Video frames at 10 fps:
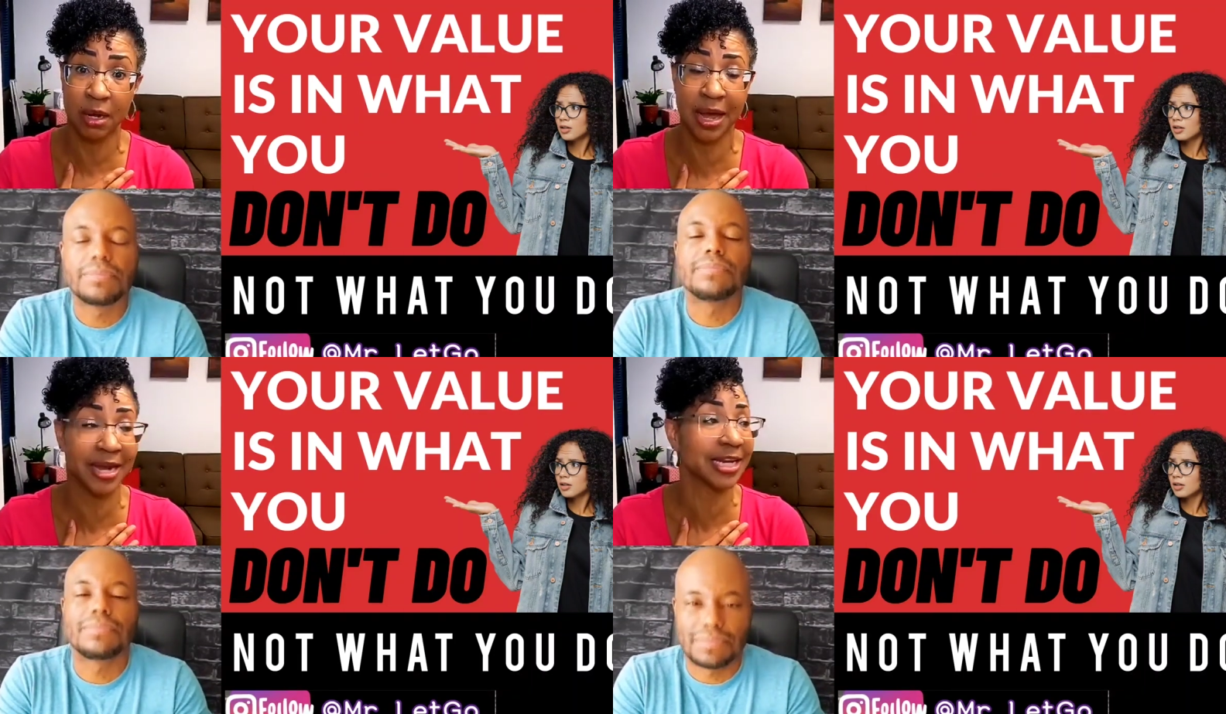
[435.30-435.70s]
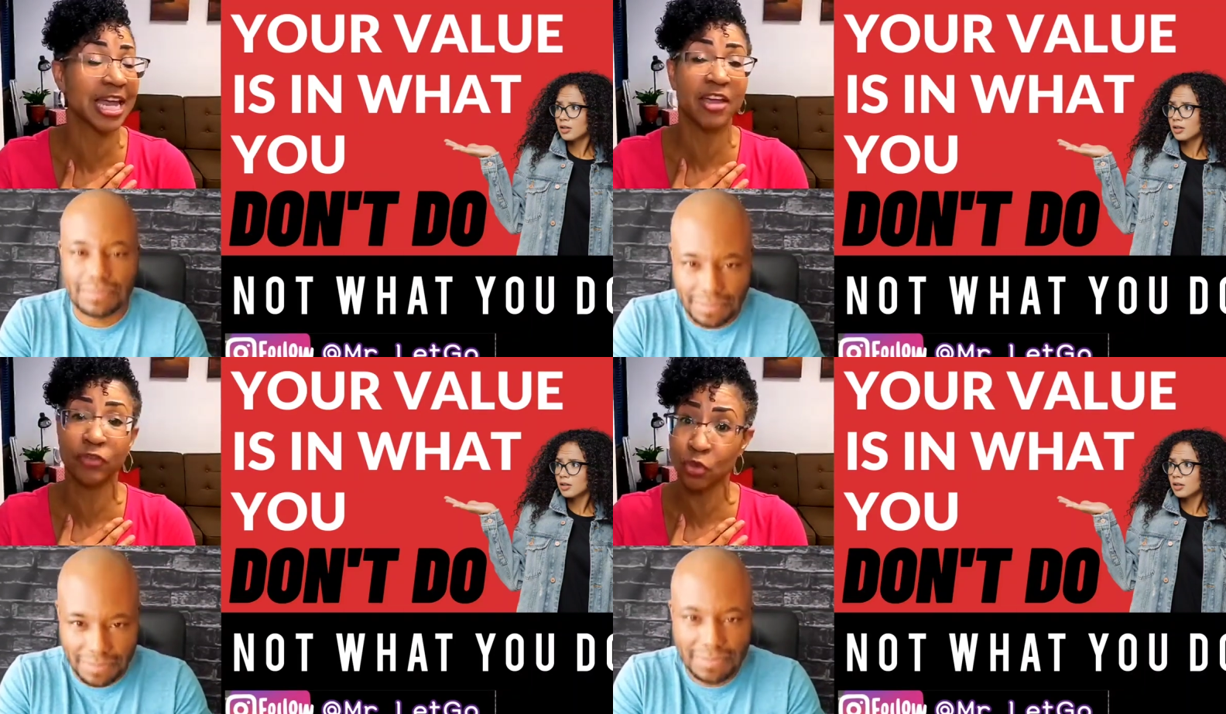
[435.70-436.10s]
Speaker 1: I didn't
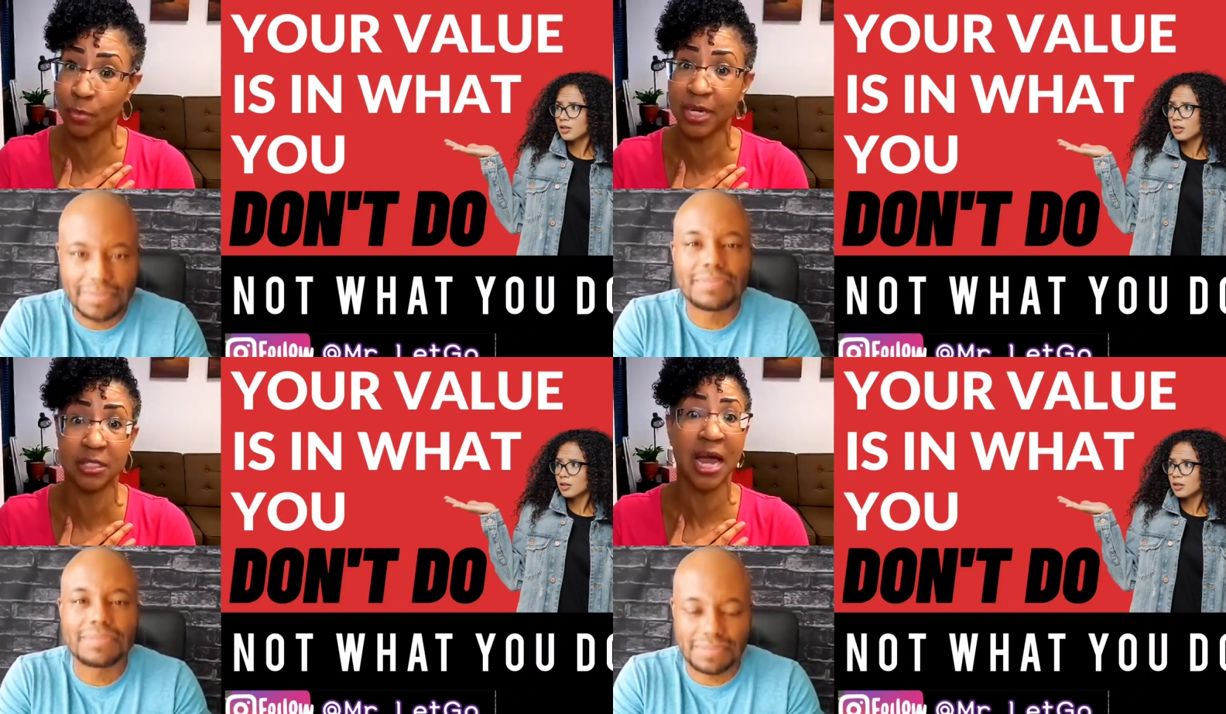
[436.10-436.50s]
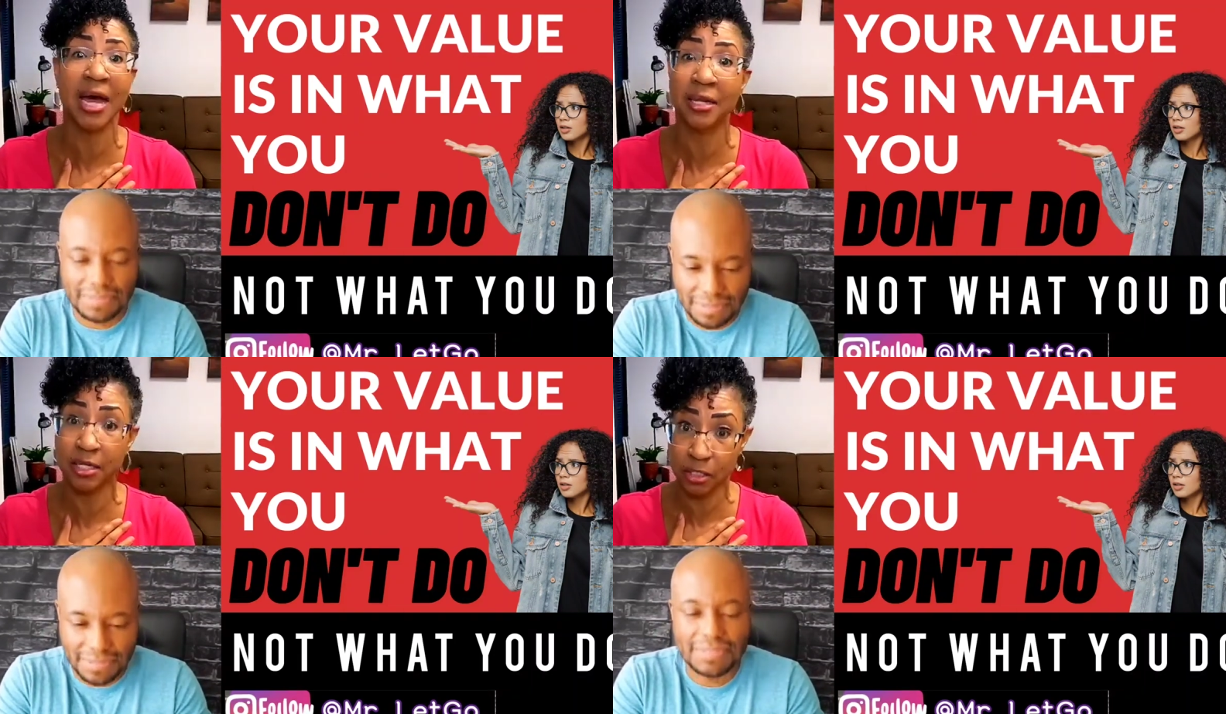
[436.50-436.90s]
gave too much. I
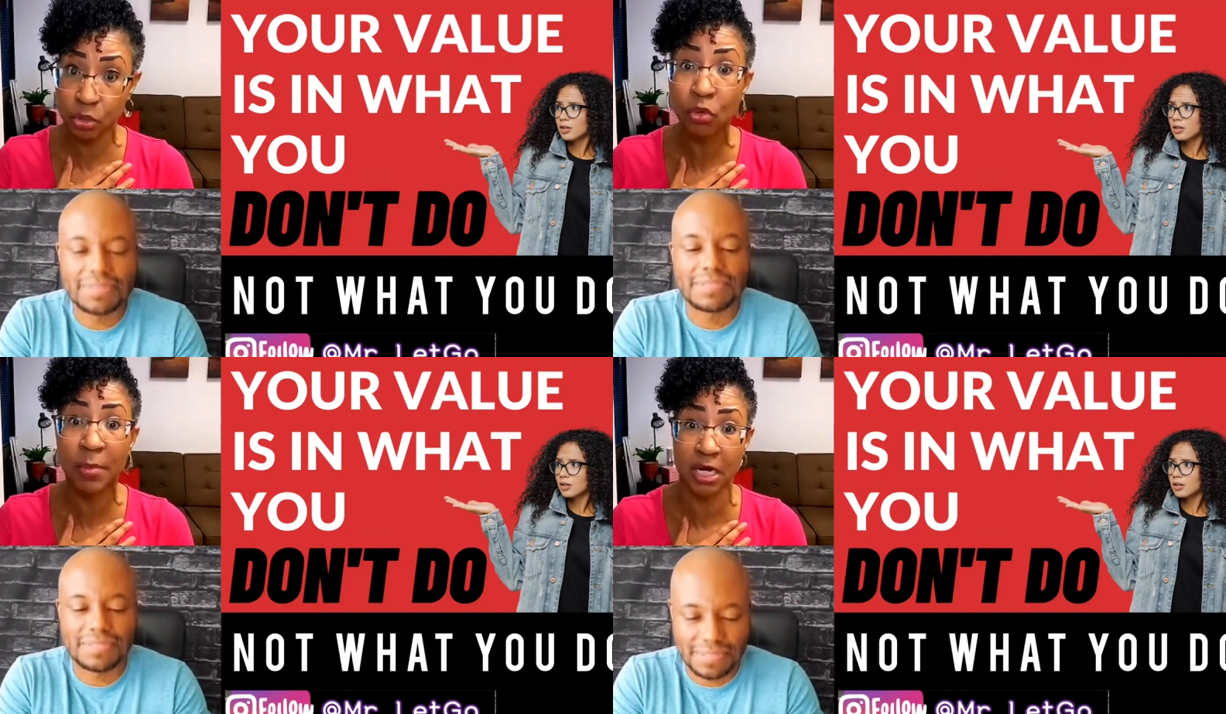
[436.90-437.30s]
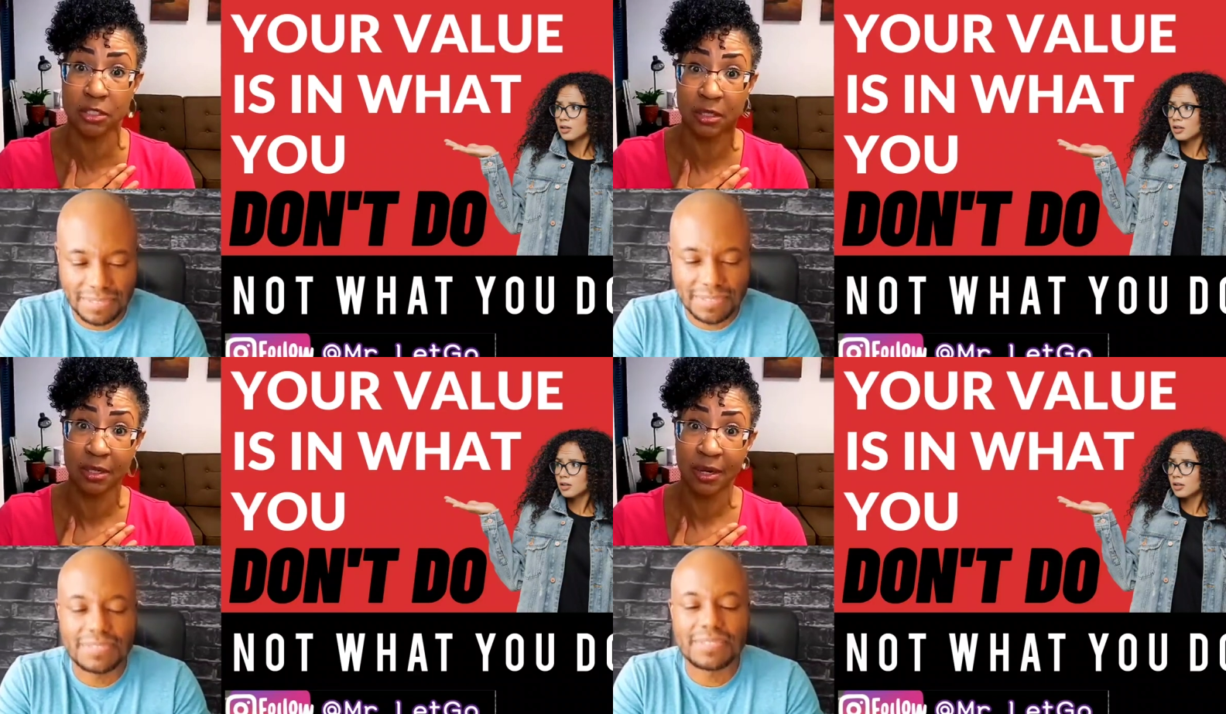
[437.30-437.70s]
didn't done too
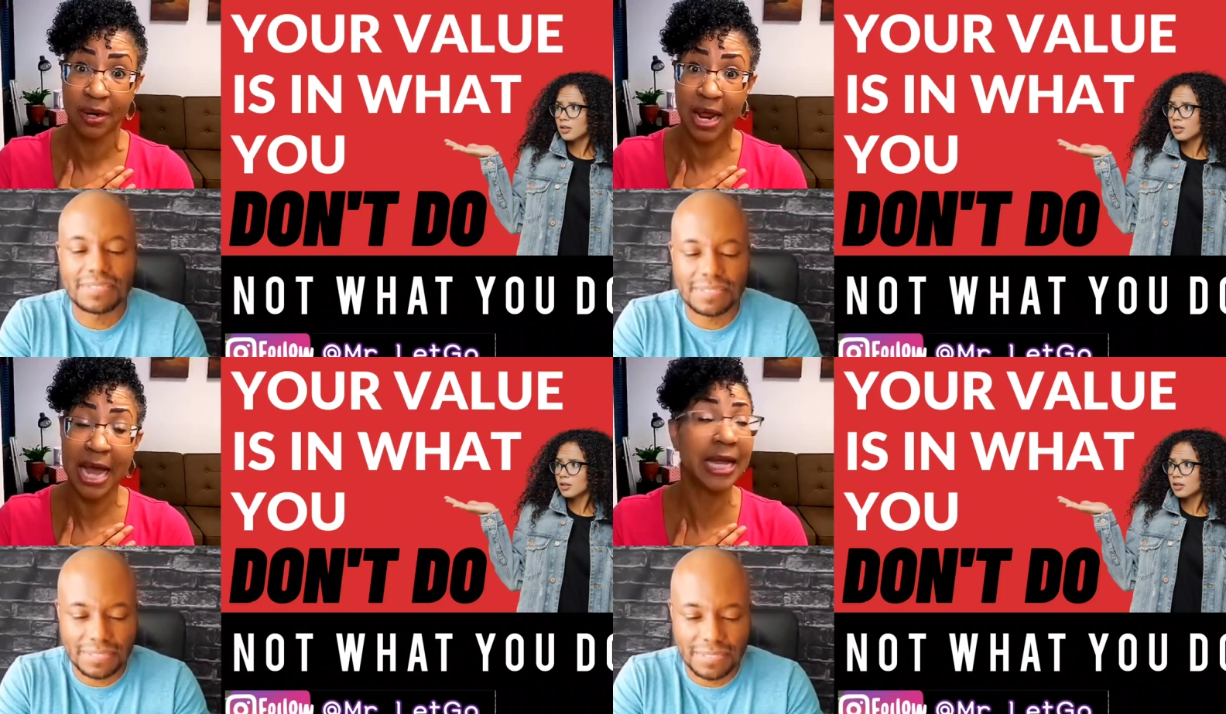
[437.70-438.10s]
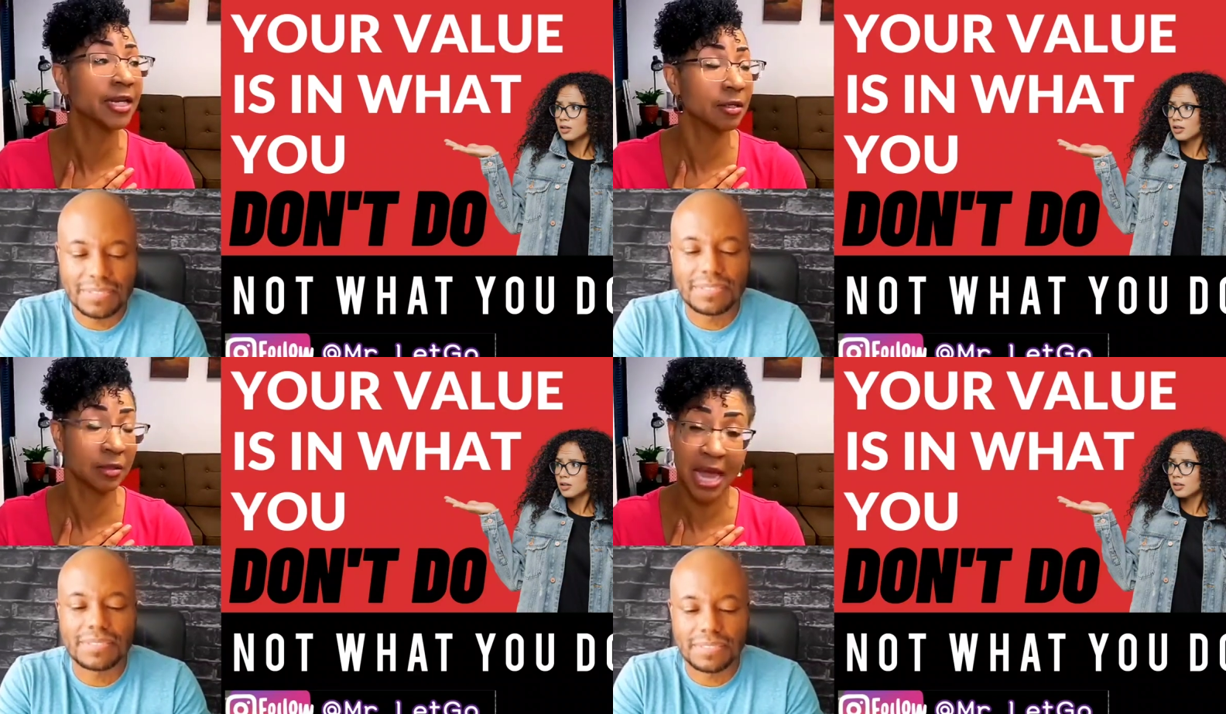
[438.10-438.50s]
much. I got
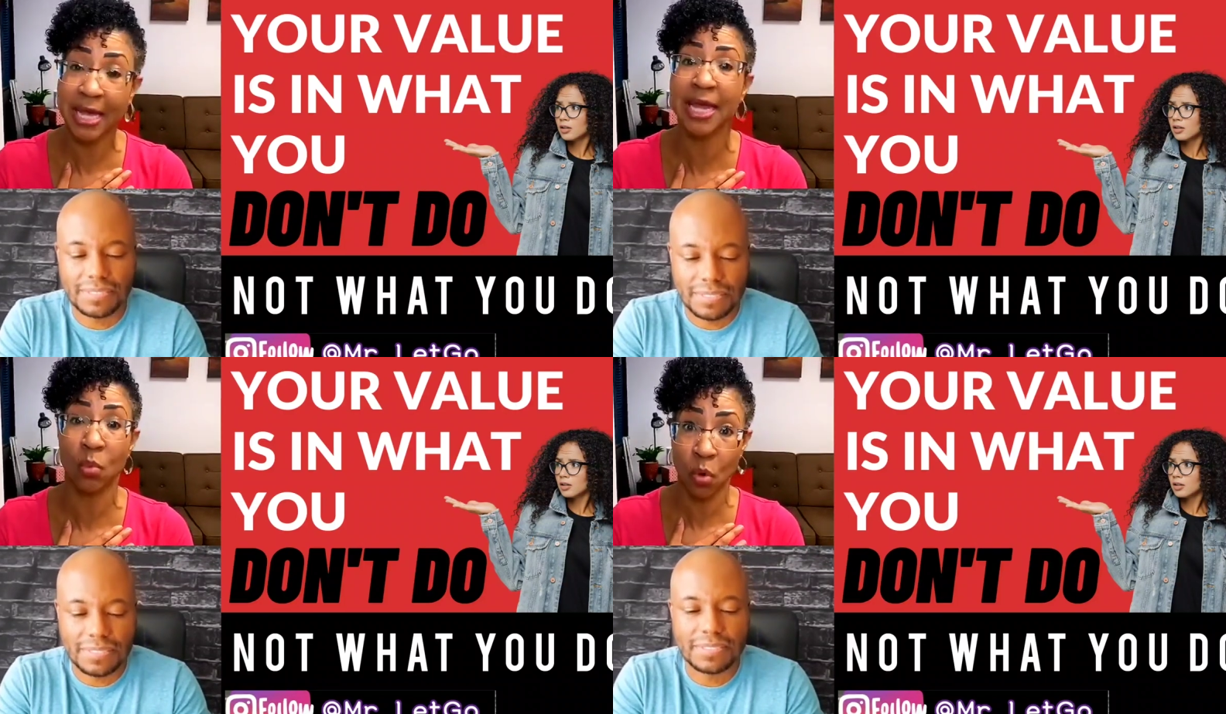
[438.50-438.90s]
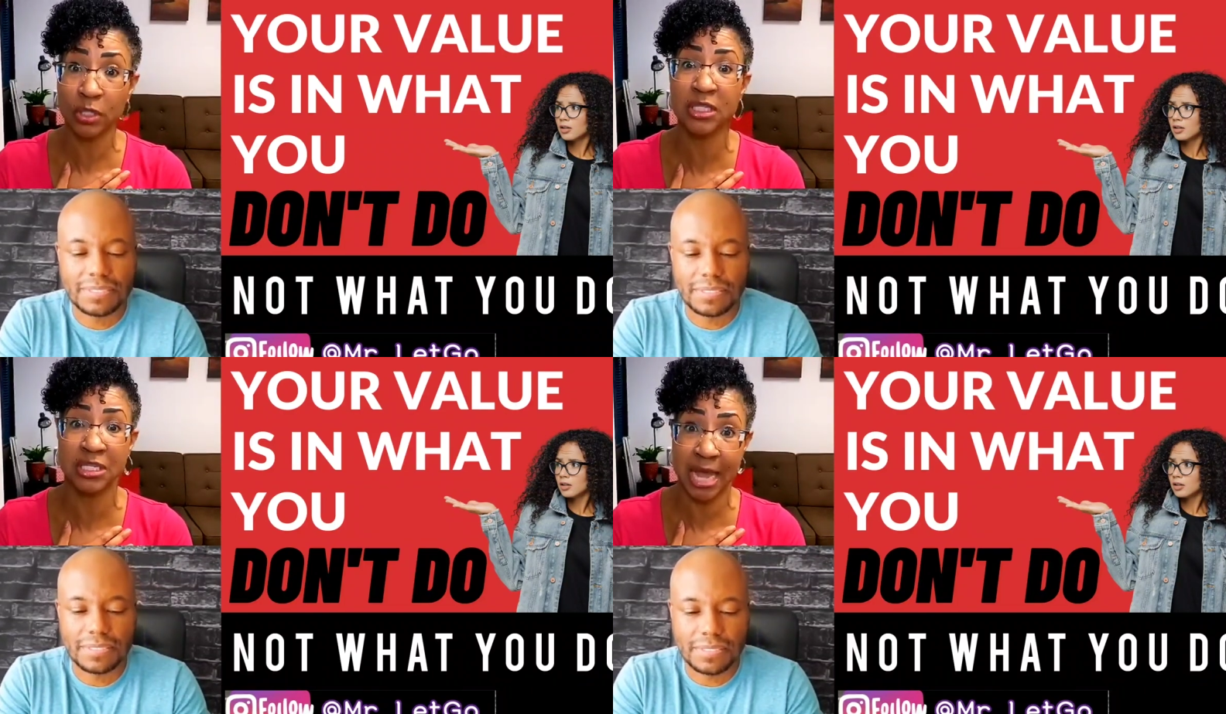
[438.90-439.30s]
to I got to work
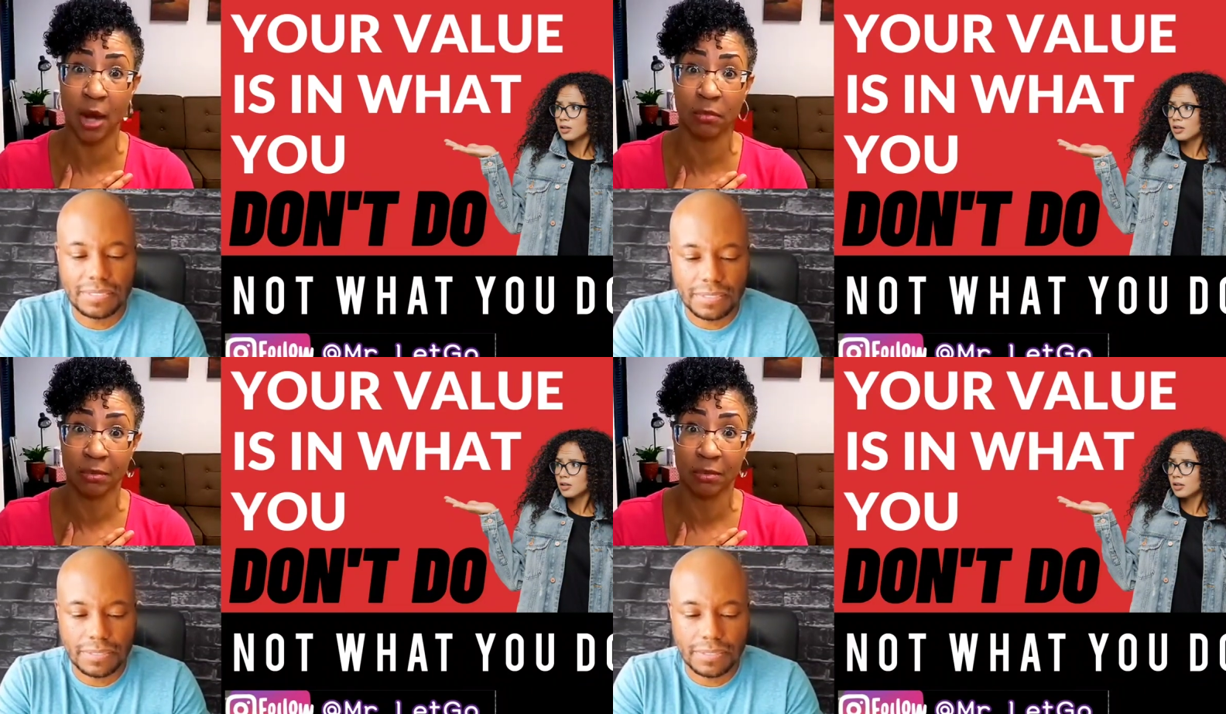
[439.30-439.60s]
this out.